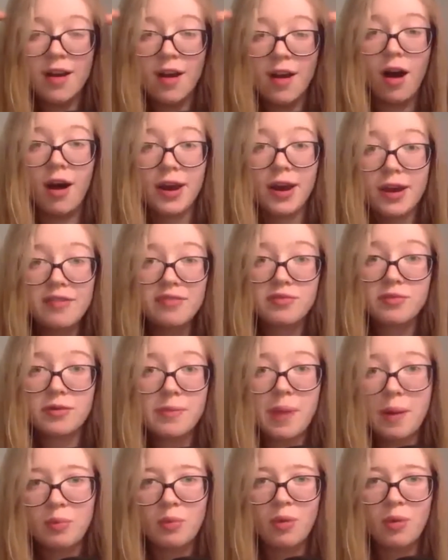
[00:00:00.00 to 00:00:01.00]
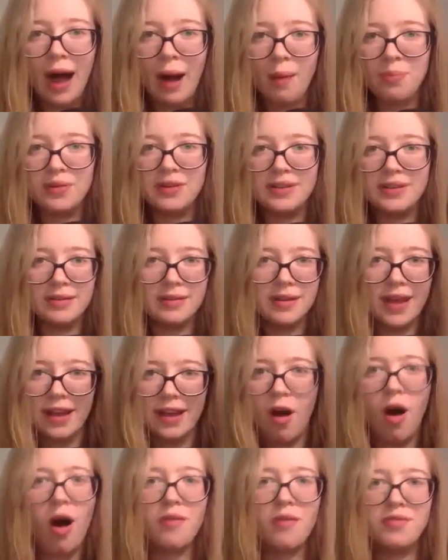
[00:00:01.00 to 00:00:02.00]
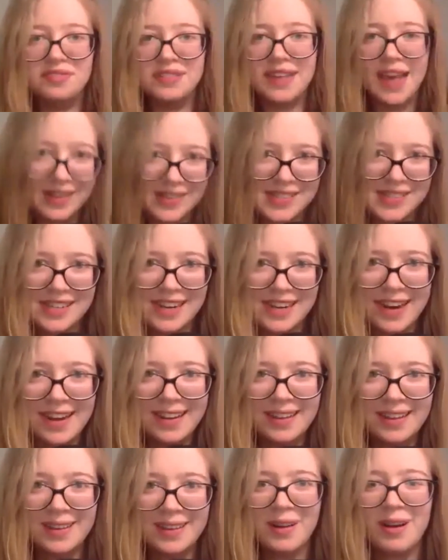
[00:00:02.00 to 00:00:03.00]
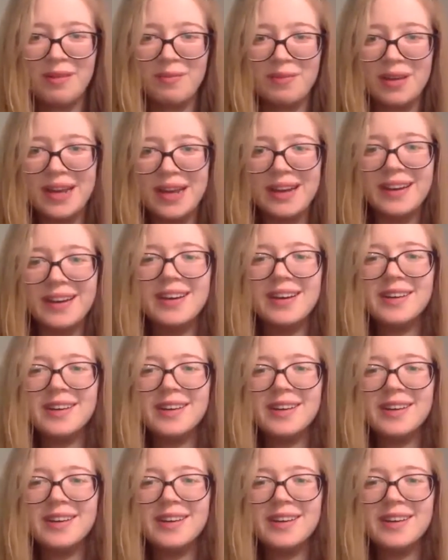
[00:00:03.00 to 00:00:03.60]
I don't even remember what happened like half of yesterday, you know what I mean?